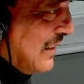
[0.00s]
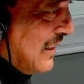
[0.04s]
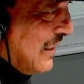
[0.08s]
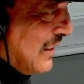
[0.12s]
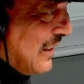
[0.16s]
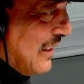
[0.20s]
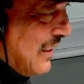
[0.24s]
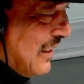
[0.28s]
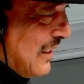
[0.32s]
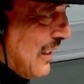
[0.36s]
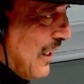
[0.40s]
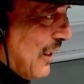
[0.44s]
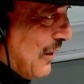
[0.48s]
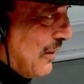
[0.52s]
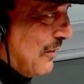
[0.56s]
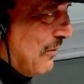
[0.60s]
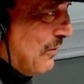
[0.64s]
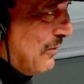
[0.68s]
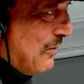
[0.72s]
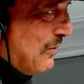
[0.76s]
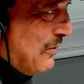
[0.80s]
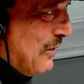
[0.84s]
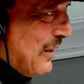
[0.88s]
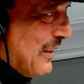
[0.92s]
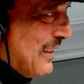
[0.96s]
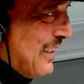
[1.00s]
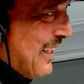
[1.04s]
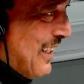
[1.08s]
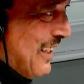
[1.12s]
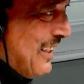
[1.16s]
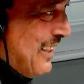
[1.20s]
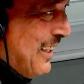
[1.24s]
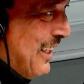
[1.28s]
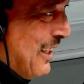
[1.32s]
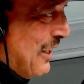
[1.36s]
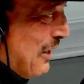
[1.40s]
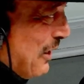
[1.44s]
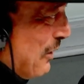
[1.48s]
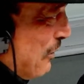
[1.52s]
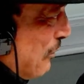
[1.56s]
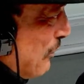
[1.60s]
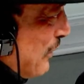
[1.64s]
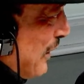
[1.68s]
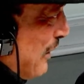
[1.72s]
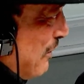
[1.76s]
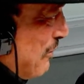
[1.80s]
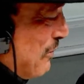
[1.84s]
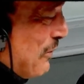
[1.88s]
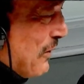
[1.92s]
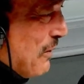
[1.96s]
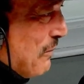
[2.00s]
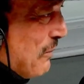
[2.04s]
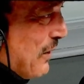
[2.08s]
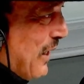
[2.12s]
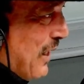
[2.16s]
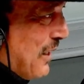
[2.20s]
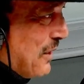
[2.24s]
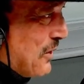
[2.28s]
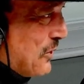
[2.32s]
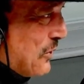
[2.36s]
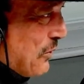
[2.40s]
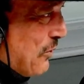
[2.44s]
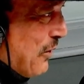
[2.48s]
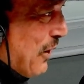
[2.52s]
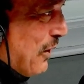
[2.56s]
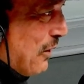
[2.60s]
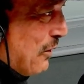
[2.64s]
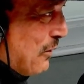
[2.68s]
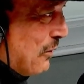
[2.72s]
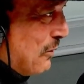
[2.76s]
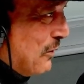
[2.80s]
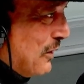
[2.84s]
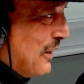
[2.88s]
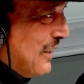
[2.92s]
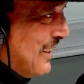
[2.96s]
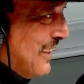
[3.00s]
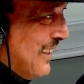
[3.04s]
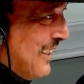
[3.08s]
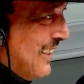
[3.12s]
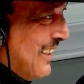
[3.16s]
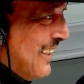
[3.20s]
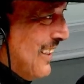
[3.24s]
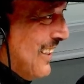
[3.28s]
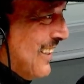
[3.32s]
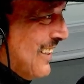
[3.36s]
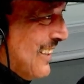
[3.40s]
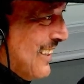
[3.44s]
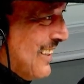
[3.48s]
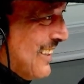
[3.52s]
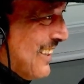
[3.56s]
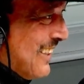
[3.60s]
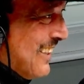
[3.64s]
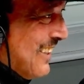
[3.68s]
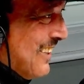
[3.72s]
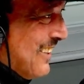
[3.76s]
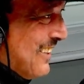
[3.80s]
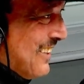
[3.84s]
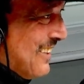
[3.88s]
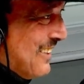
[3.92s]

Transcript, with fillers: gold pass away from Al Jarreau. Backstage pass. You know,